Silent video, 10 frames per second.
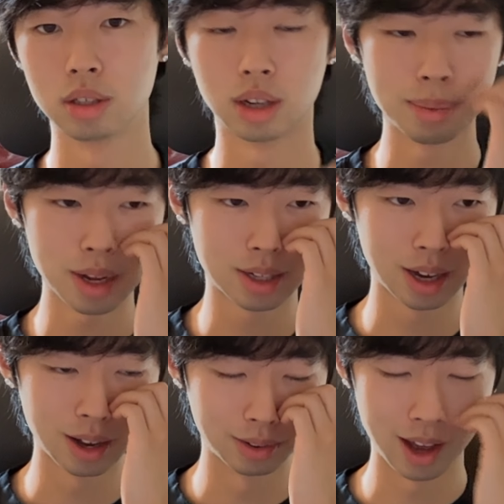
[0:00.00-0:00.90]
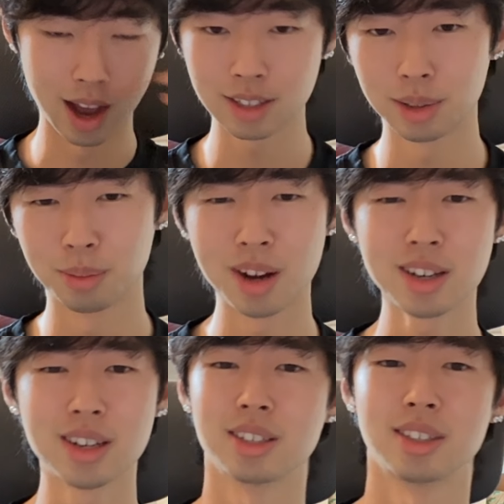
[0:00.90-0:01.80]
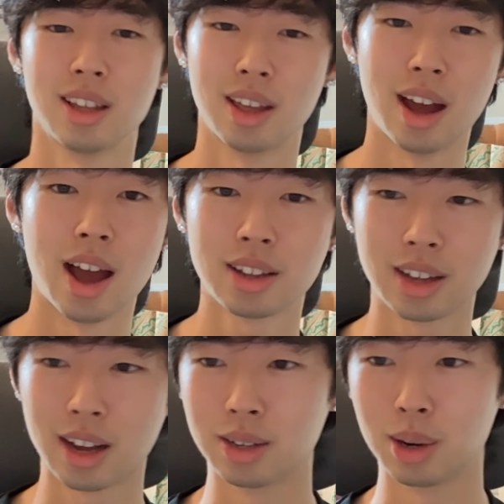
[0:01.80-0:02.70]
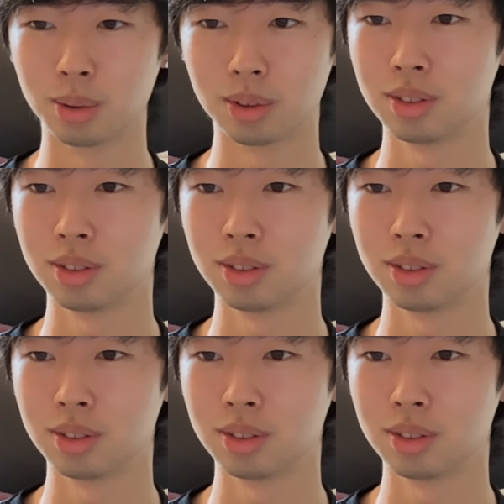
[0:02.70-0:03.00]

Like I'm not okay, actually, why did I just say that? I act like I don't